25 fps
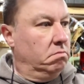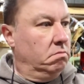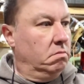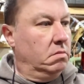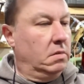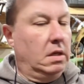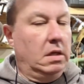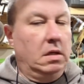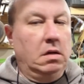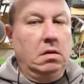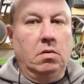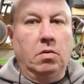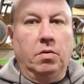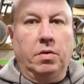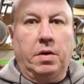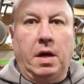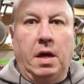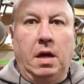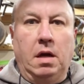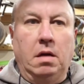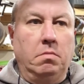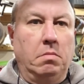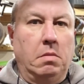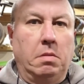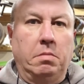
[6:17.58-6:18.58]
in okay,
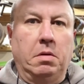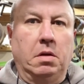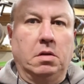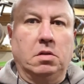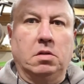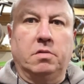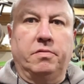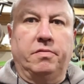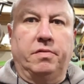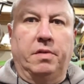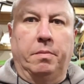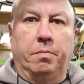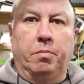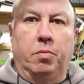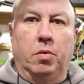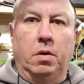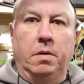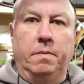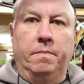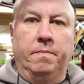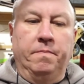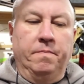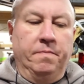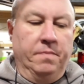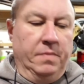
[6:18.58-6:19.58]
and maybe I'll just flip one.
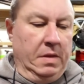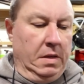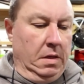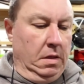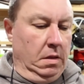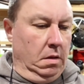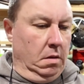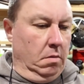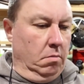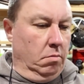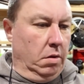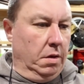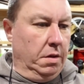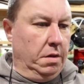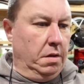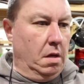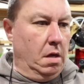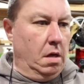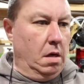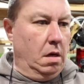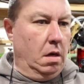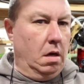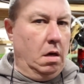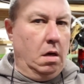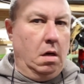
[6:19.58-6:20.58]
But
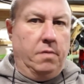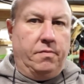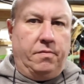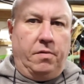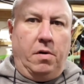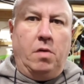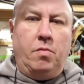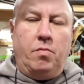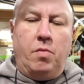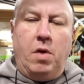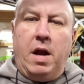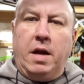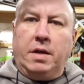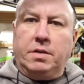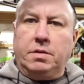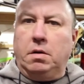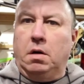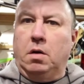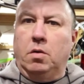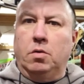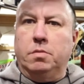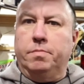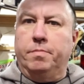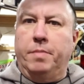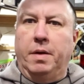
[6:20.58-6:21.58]
the front racks are
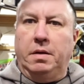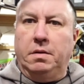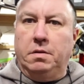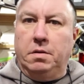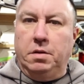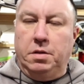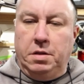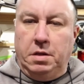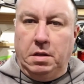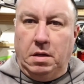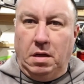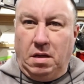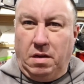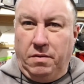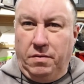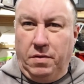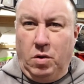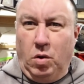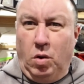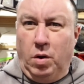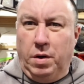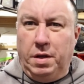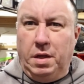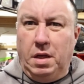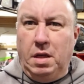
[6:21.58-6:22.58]
always bent to shit. Like if you go
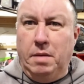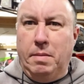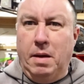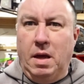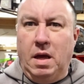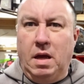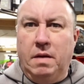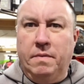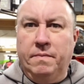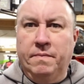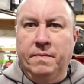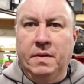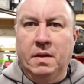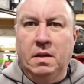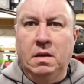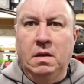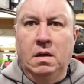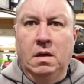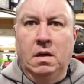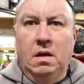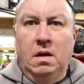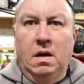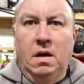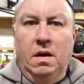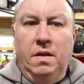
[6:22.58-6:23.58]
on eBay,
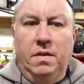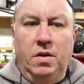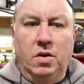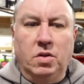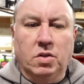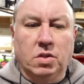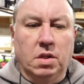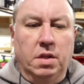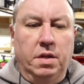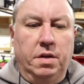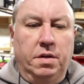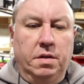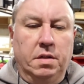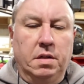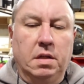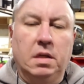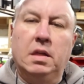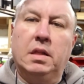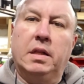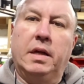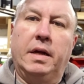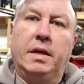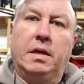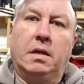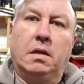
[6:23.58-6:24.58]
there's literally
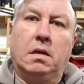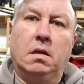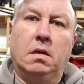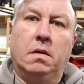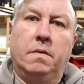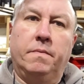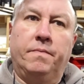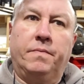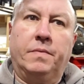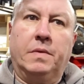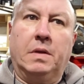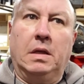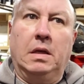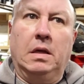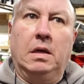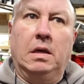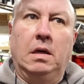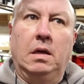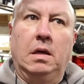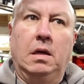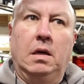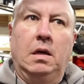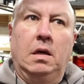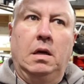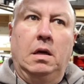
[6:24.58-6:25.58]

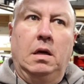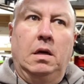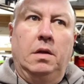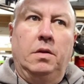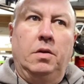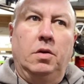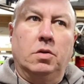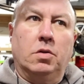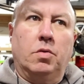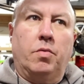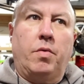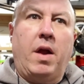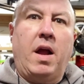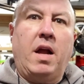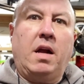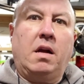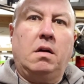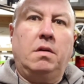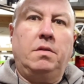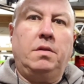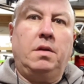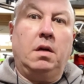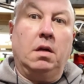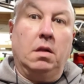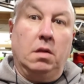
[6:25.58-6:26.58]
there's a rack
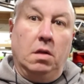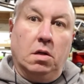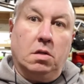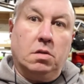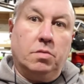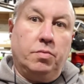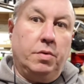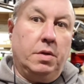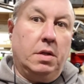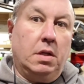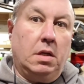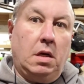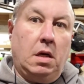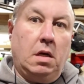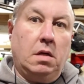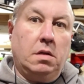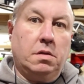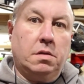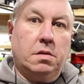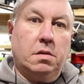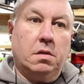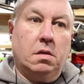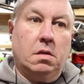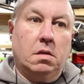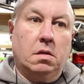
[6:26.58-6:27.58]
on there that looks really
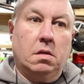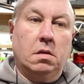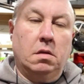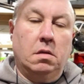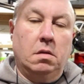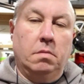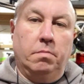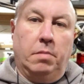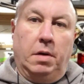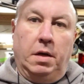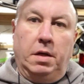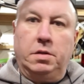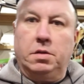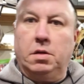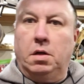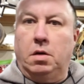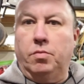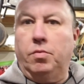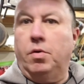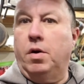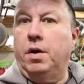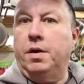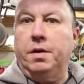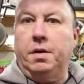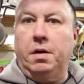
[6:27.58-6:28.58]
nice, but it's all
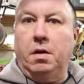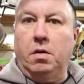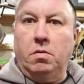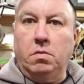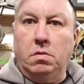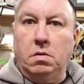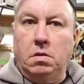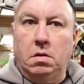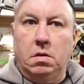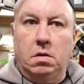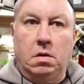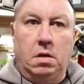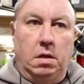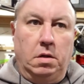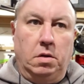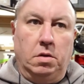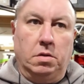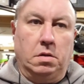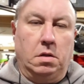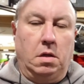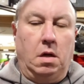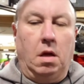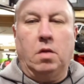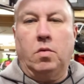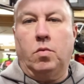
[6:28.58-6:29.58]
rotted out. And there's
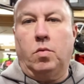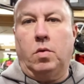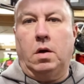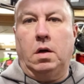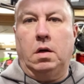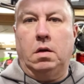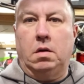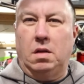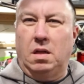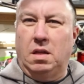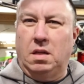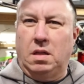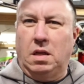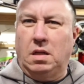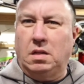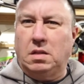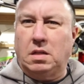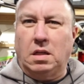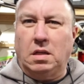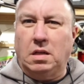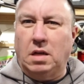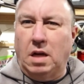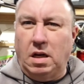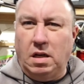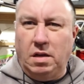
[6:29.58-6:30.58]
another one, I think it's
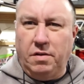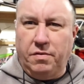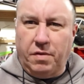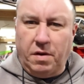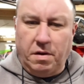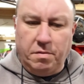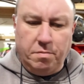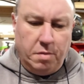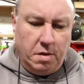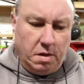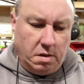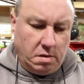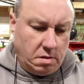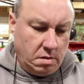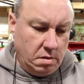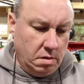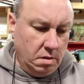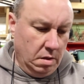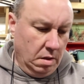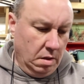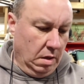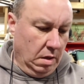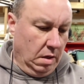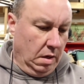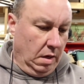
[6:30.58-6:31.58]
like $95.
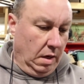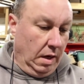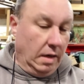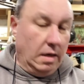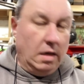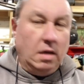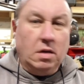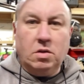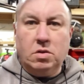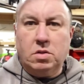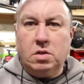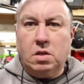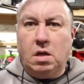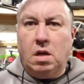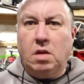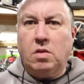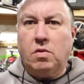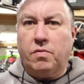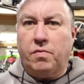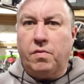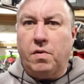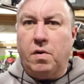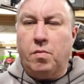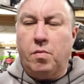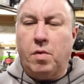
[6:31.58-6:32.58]
And then there's another
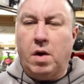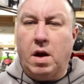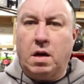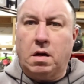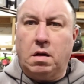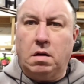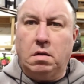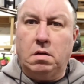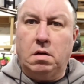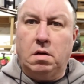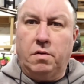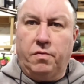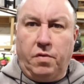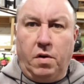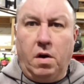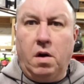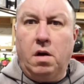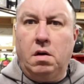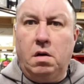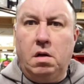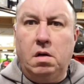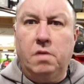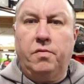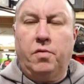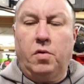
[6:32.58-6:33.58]
front rack on there for
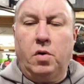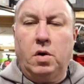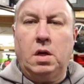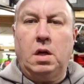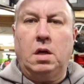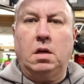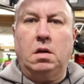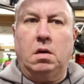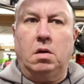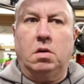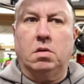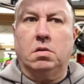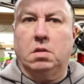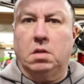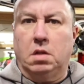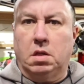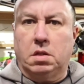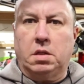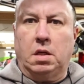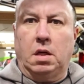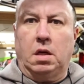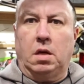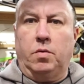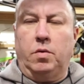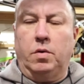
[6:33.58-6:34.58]
$149. It looks
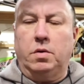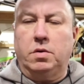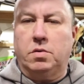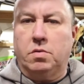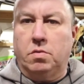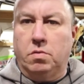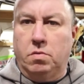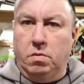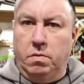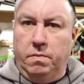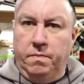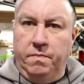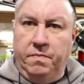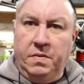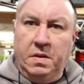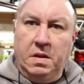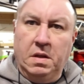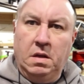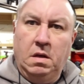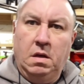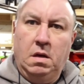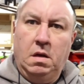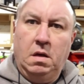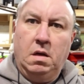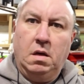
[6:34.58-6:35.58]
like it went through,
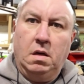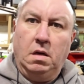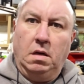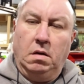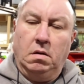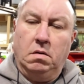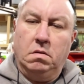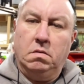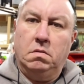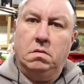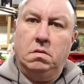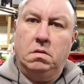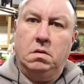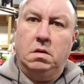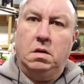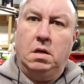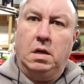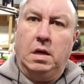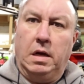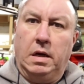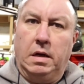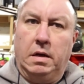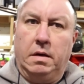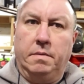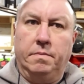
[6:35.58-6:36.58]
what do
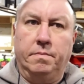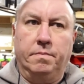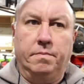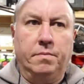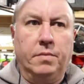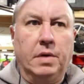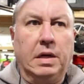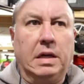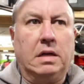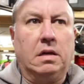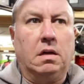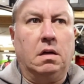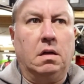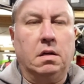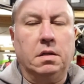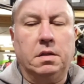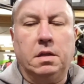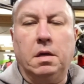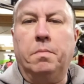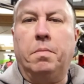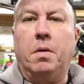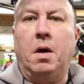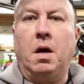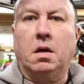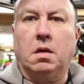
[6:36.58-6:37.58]
you call it? The
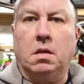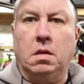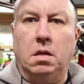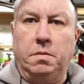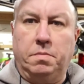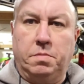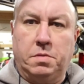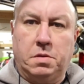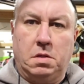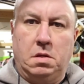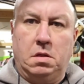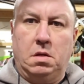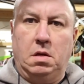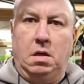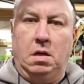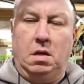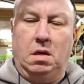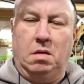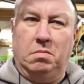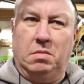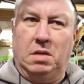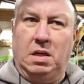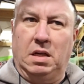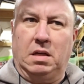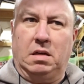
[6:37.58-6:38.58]
apocalypse. And
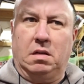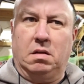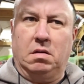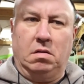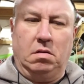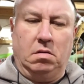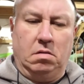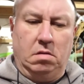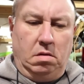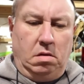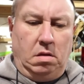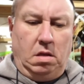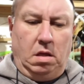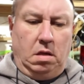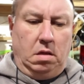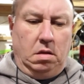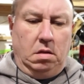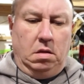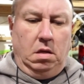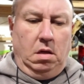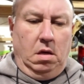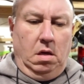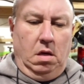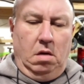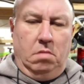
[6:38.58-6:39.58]
I'm like, the only thing
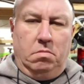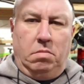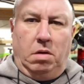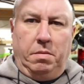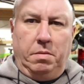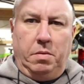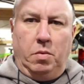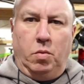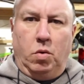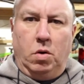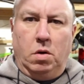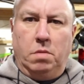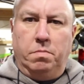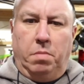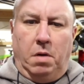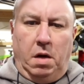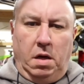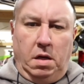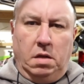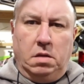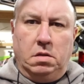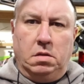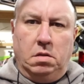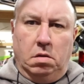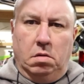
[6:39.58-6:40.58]
probably worth buying
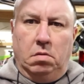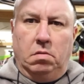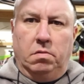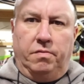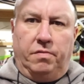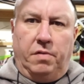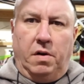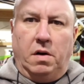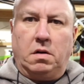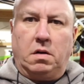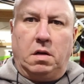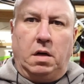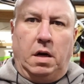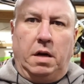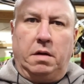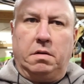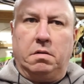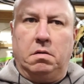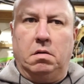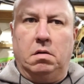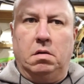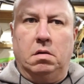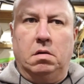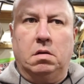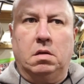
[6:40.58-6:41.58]
is the little front
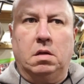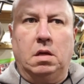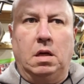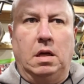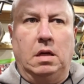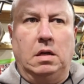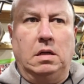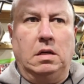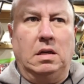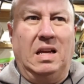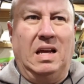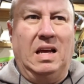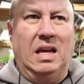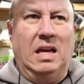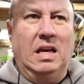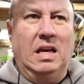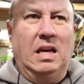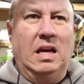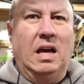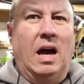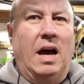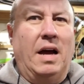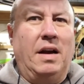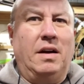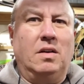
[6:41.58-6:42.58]
connector. And
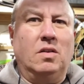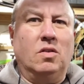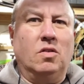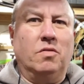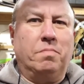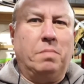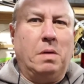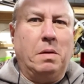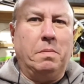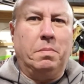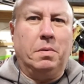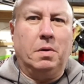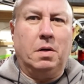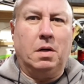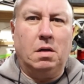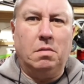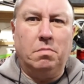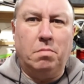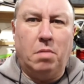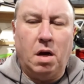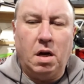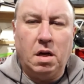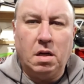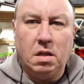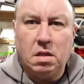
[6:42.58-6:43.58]
I don't know if people are
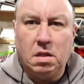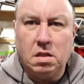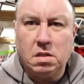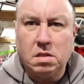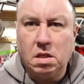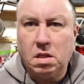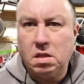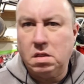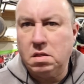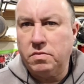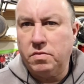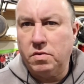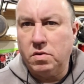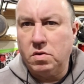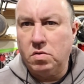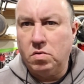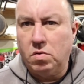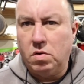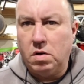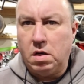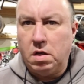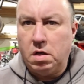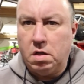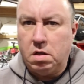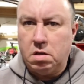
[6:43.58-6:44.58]
buying these things for
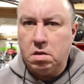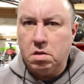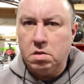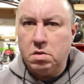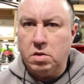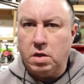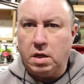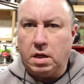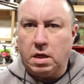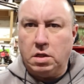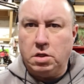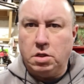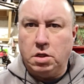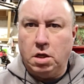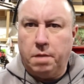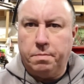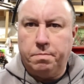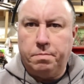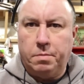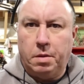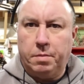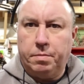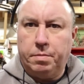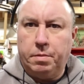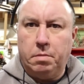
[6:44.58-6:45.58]
$200 so they can chop
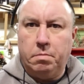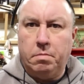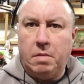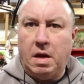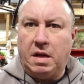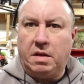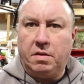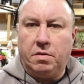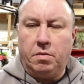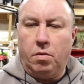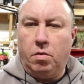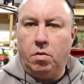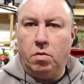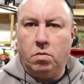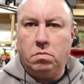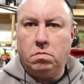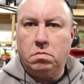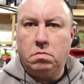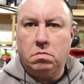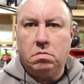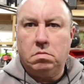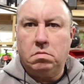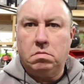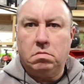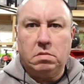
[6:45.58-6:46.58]
them up and make their
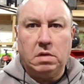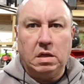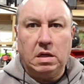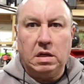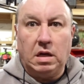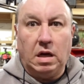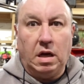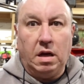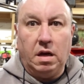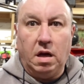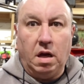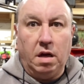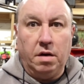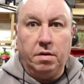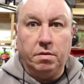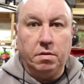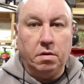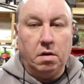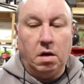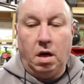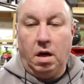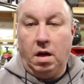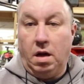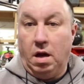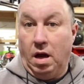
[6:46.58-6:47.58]
own thing. I don't know.
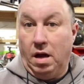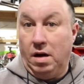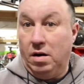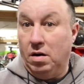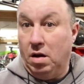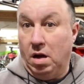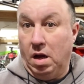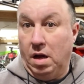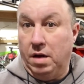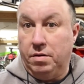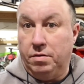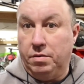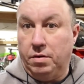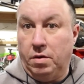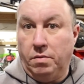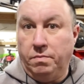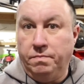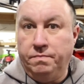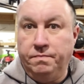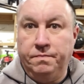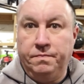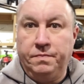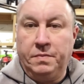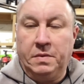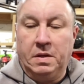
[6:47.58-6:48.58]
I don't know.
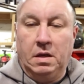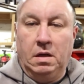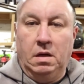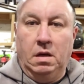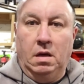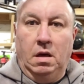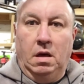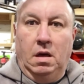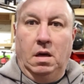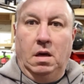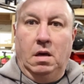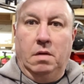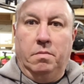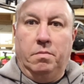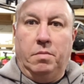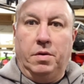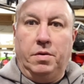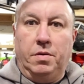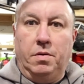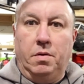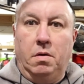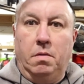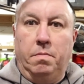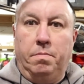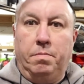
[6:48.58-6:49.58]
But
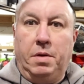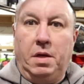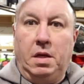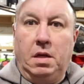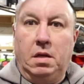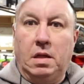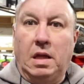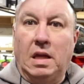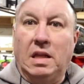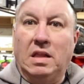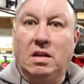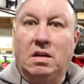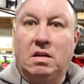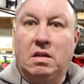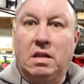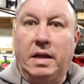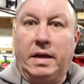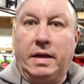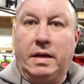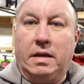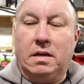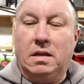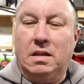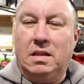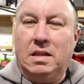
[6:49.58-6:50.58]
they look
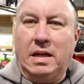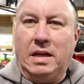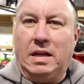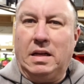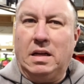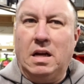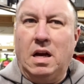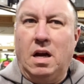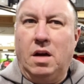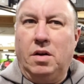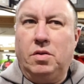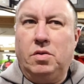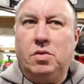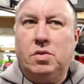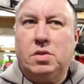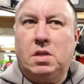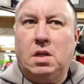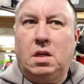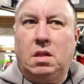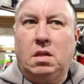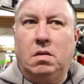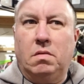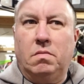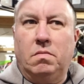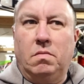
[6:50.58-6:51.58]
like how do you
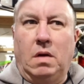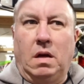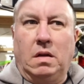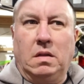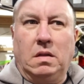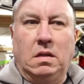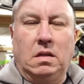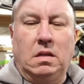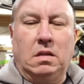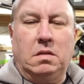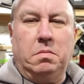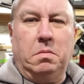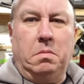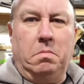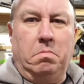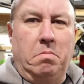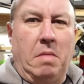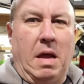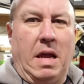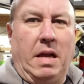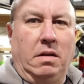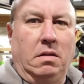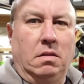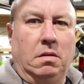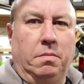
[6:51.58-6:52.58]
sell I think it's been
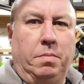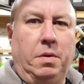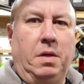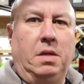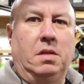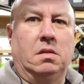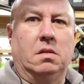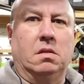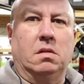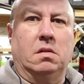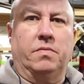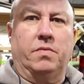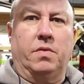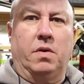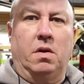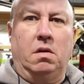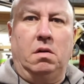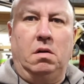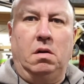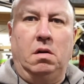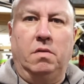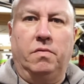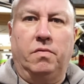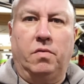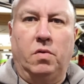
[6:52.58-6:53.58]
mangled to pieces for
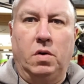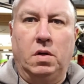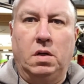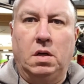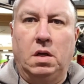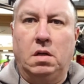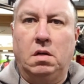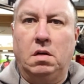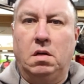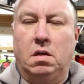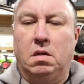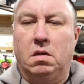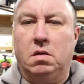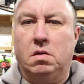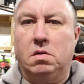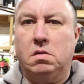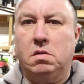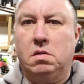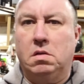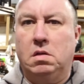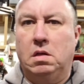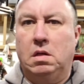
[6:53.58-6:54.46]
$149?